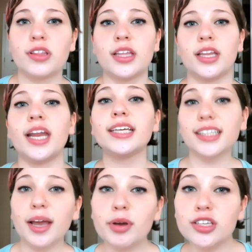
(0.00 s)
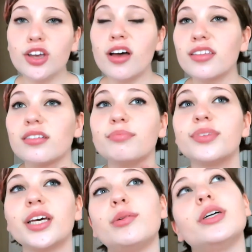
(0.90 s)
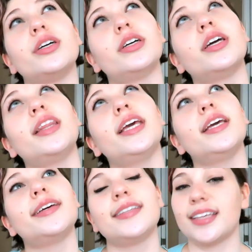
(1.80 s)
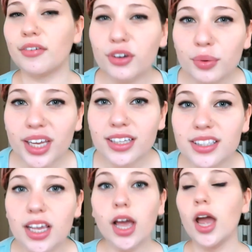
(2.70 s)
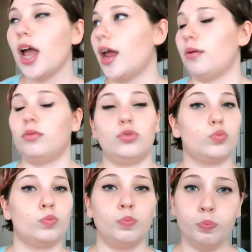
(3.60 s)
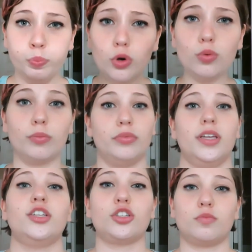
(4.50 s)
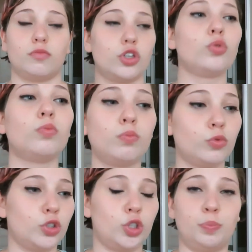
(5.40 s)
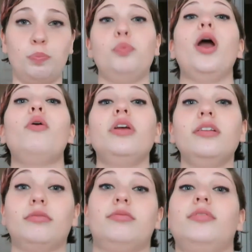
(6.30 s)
And then the next time I saw them, they were, I think, seven weeks and boom, they just sprouted